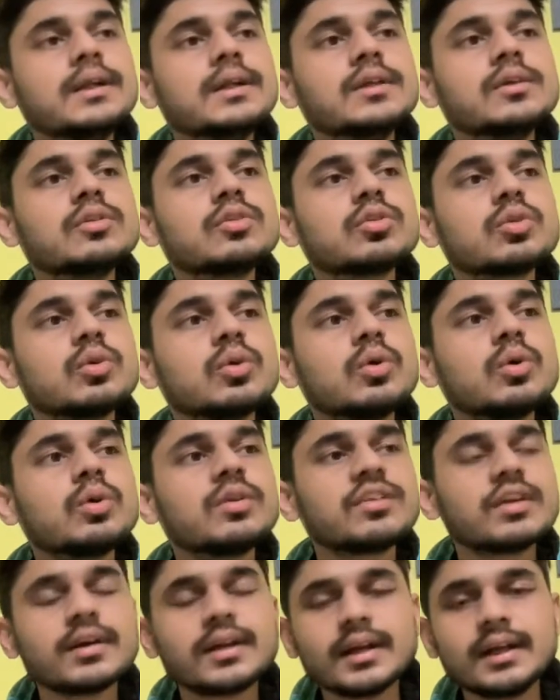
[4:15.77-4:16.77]
So
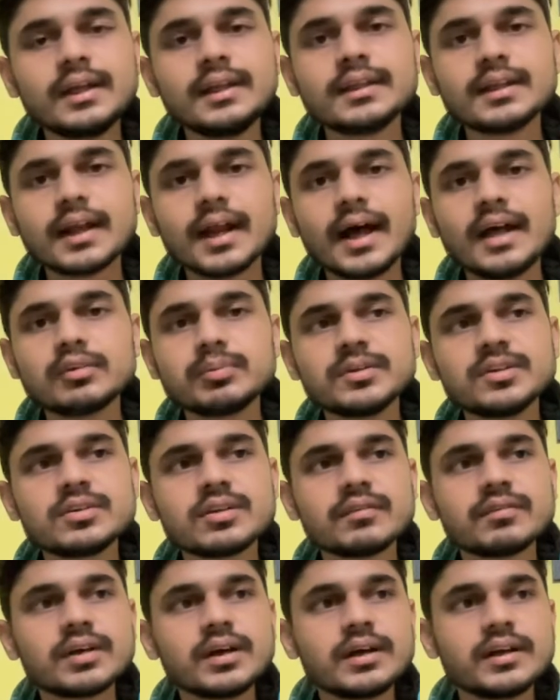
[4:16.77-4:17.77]
certainly there has been
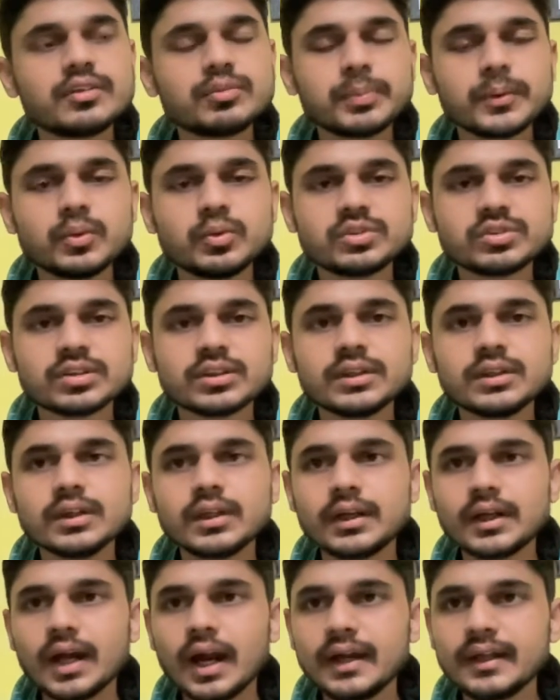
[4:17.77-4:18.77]
several disputes
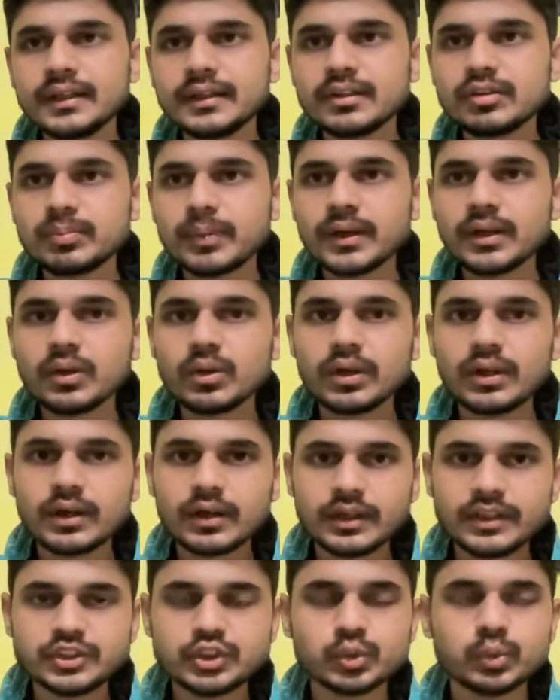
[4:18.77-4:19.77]
regarding this particular
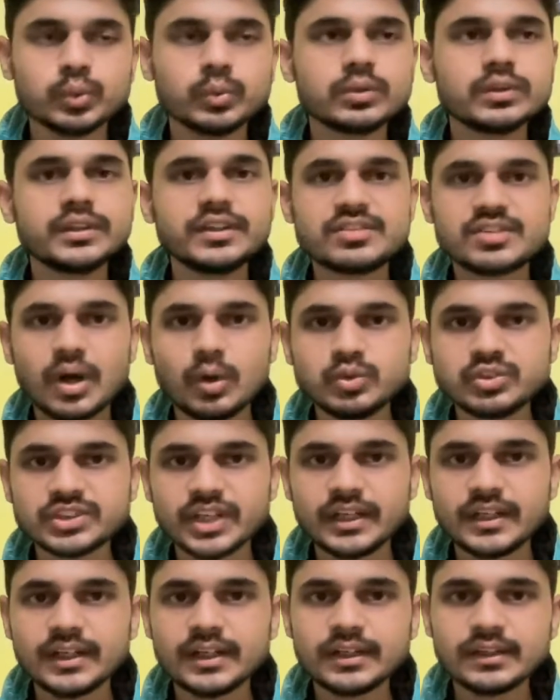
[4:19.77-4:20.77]
issue, the South
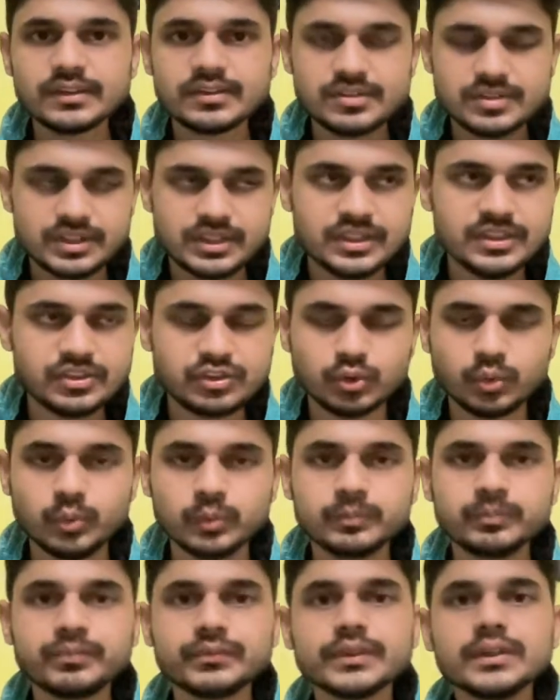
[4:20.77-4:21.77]
China Sea issue.
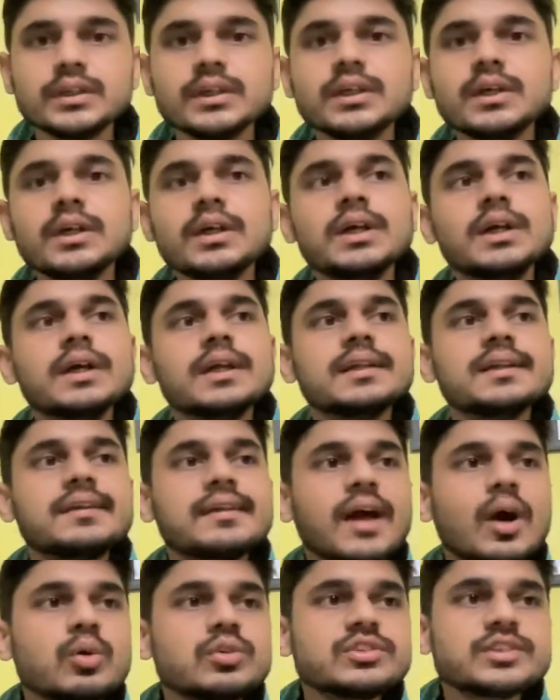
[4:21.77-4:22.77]
The
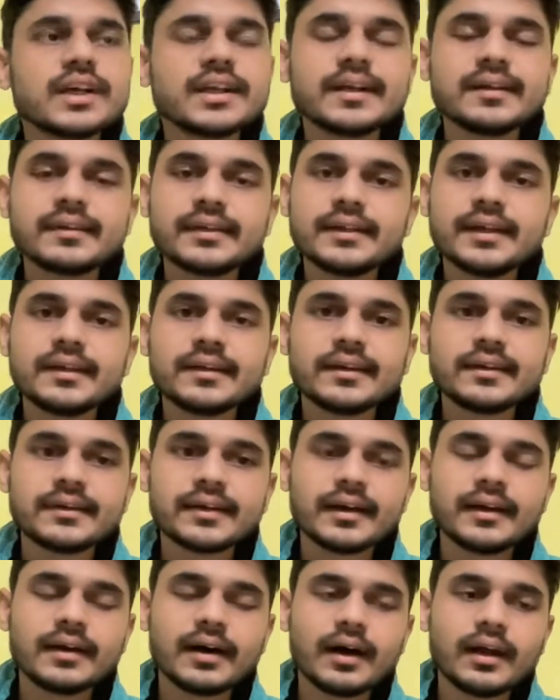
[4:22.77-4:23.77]
South China Sea, as I
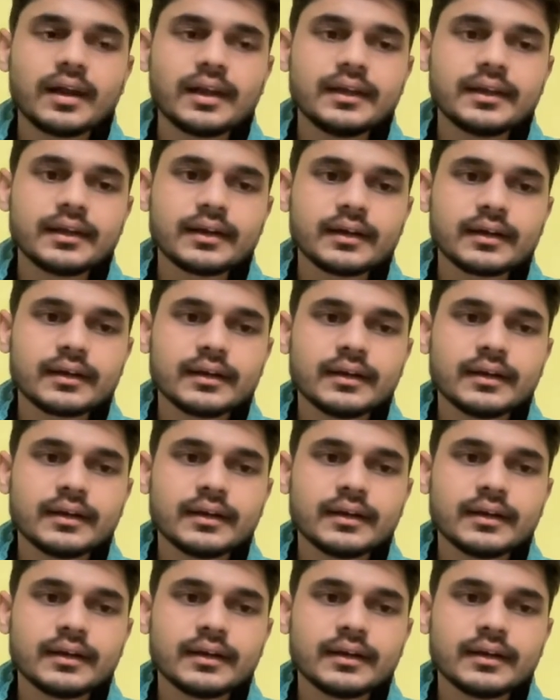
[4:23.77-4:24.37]
said earlier,